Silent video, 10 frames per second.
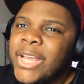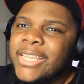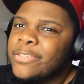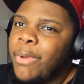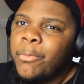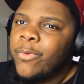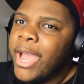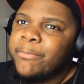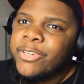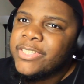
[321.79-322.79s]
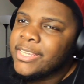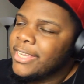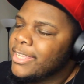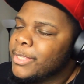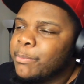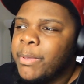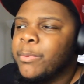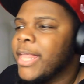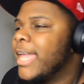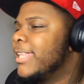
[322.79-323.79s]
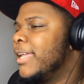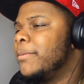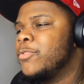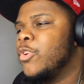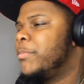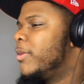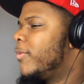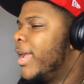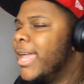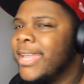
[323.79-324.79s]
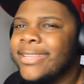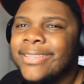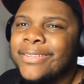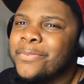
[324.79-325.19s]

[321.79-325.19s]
These mumble rappers, people like them, Trippie Redd,